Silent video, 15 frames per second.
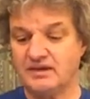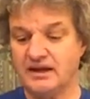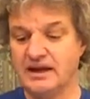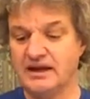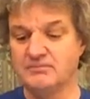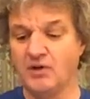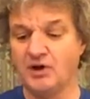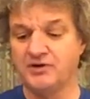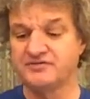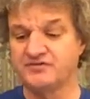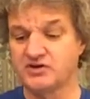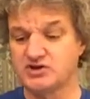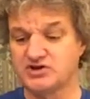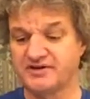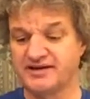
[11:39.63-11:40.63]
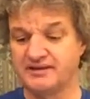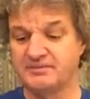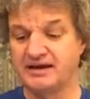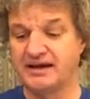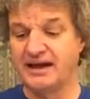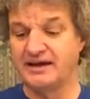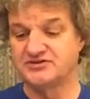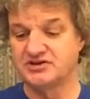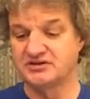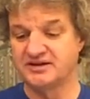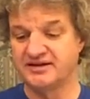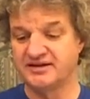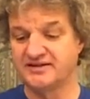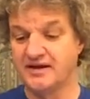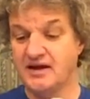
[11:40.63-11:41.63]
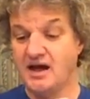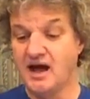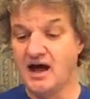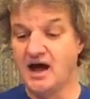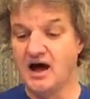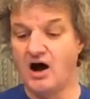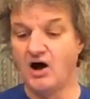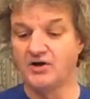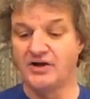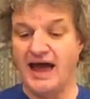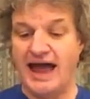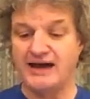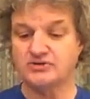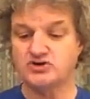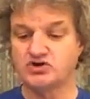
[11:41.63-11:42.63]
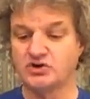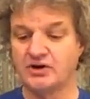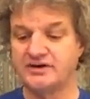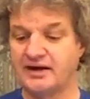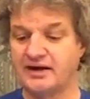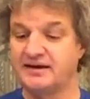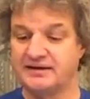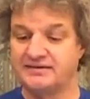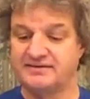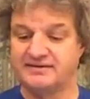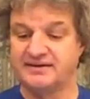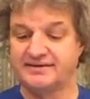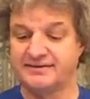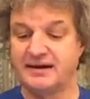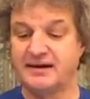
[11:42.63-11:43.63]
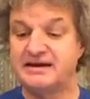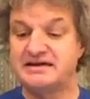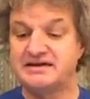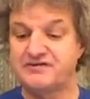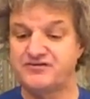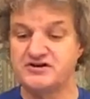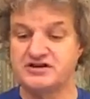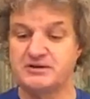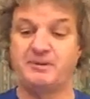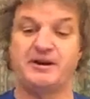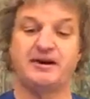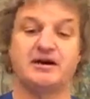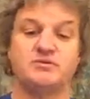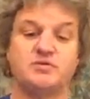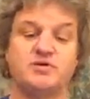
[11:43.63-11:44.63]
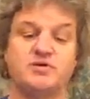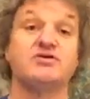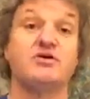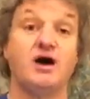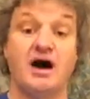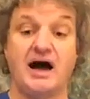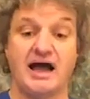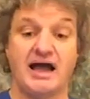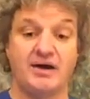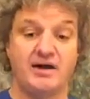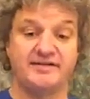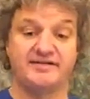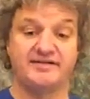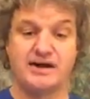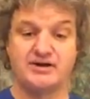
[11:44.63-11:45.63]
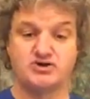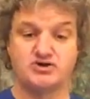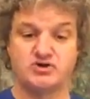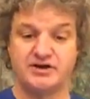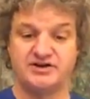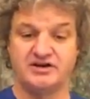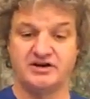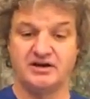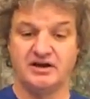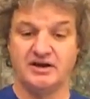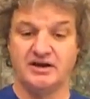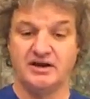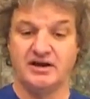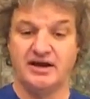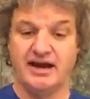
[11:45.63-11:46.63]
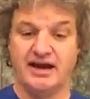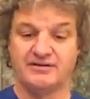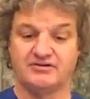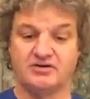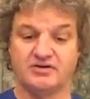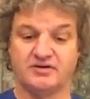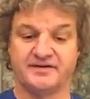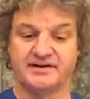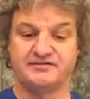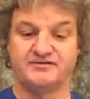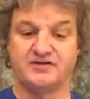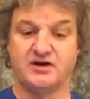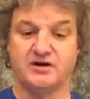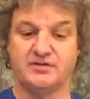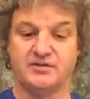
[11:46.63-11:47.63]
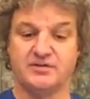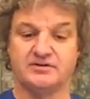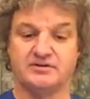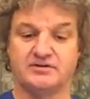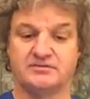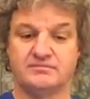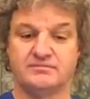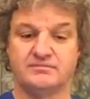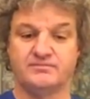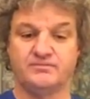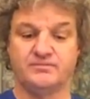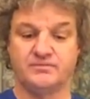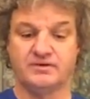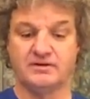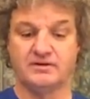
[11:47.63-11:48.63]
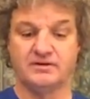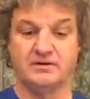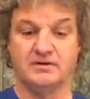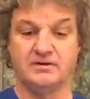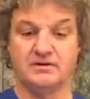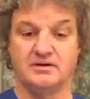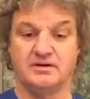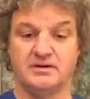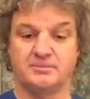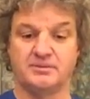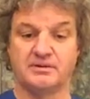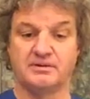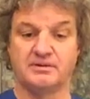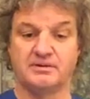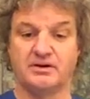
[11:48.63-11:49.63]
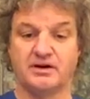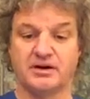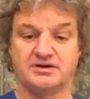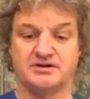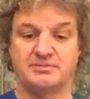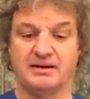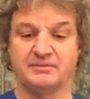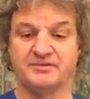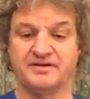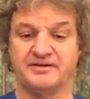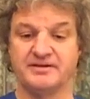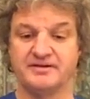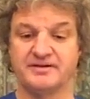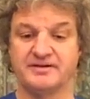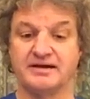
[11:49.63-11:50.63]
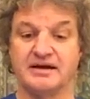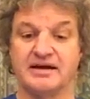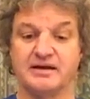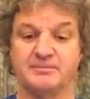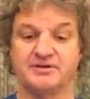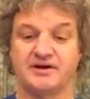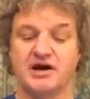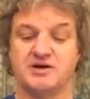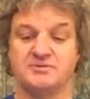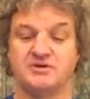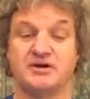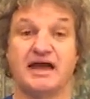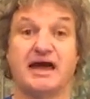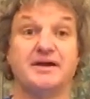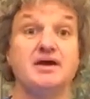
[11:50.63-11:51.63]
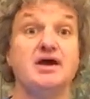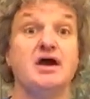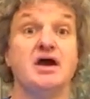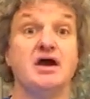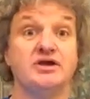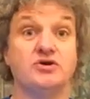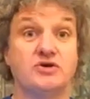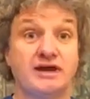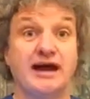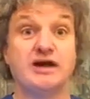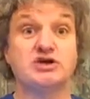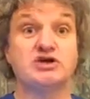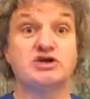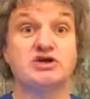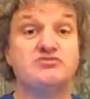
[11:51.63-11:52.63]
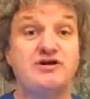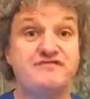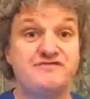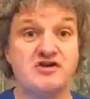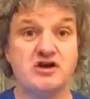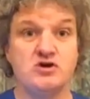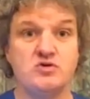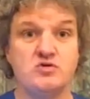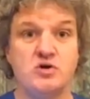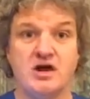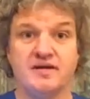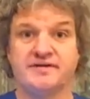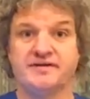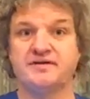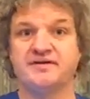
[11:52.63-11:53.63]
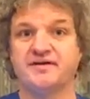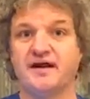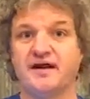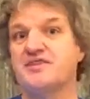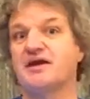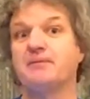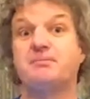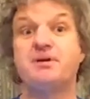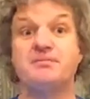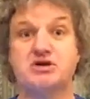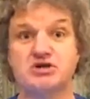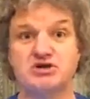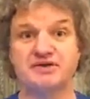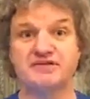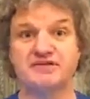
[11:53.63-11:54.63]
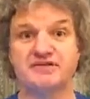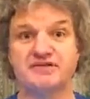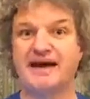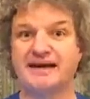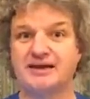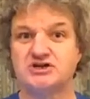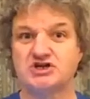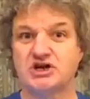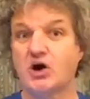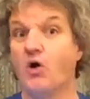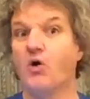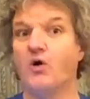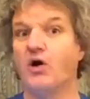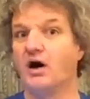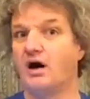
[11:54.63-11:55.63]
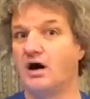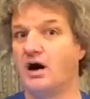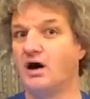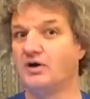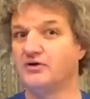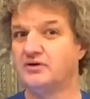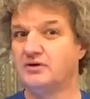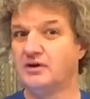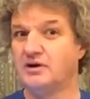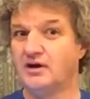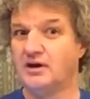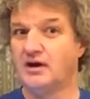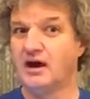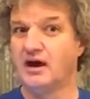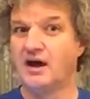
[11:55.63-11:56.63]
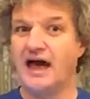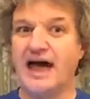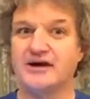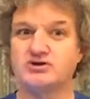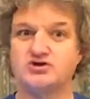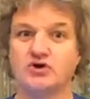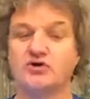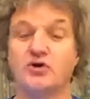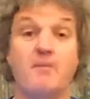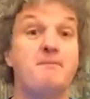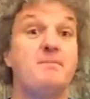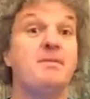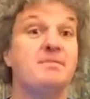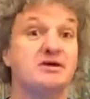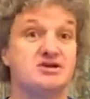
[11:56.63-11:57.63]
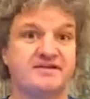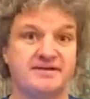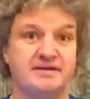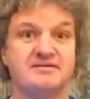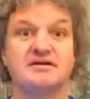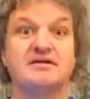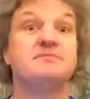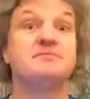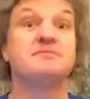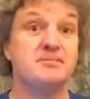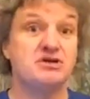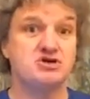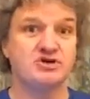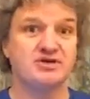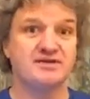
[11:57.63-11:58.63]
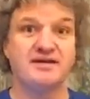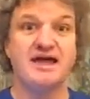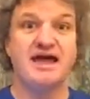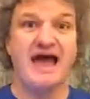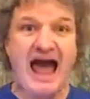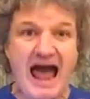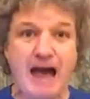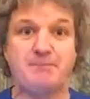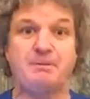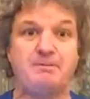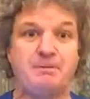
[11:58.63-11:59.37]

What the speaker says: modern versions, let me get to this, on Android, and it's slightly different depending on whether you've got iOS or Android. And of course, I've forgotten that you're probably not going to be able to see this clearly, but I hope you can. You can actually review, so it's, I think, Permissions Manager or on Android, or permissions, app